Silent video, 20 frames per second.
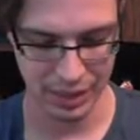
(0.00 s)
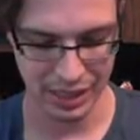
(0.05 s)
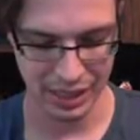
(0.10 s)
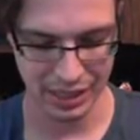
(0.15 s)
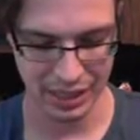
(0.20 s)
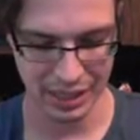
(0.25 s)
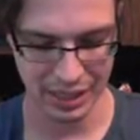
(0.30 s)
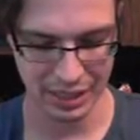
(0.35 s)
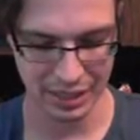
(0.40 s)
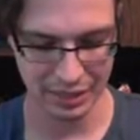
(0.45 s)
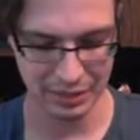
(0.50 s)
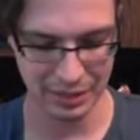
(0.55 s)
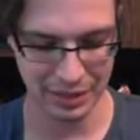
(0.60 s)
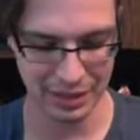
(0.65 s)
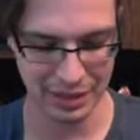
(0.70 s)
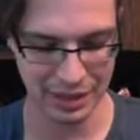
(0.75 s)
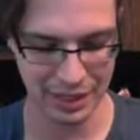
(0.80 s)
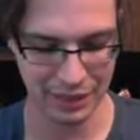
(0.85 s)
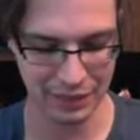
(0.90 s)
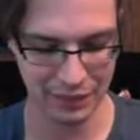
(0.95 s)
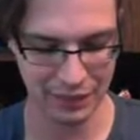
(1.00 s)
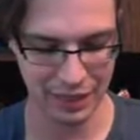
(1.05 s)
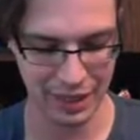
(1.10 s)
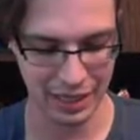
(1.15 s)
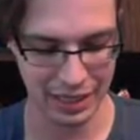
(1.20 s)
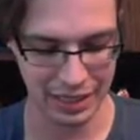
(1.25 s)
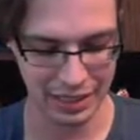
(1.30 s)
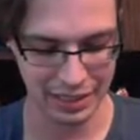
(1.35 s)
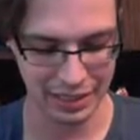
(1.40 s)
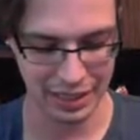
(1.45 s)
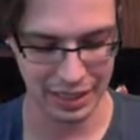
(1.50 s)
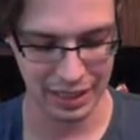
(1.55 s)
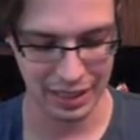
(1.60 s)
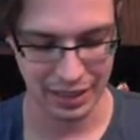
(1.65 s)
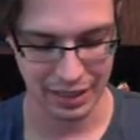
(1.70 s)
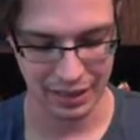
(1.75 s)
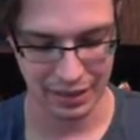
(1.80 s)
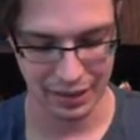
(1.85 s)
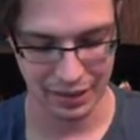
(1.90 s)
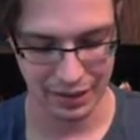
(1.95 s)
Oh, I'm not set up for that, because...
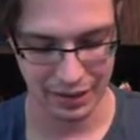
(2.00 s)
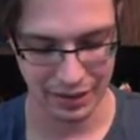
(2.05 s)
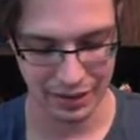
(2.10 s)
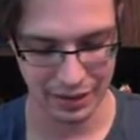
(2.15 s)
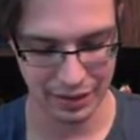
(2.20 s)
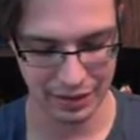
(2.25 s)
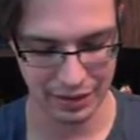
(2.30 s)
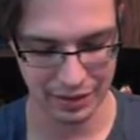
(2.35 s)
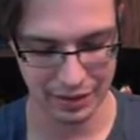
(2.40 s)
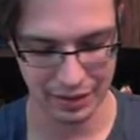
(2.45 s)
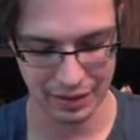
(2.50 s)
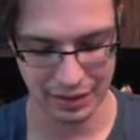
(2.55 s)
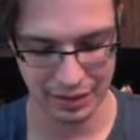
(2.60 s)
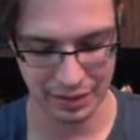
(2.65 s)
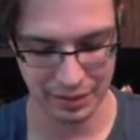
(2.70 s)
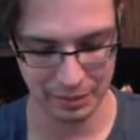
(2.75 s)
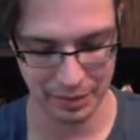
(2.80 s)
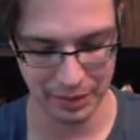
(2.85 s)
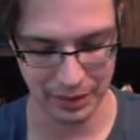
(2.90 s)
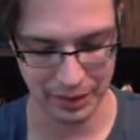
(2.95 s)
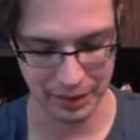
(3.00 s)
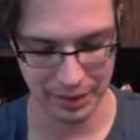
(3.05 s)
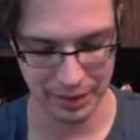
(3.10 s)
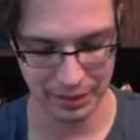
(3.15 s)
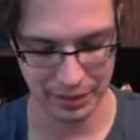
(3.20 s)
let me think.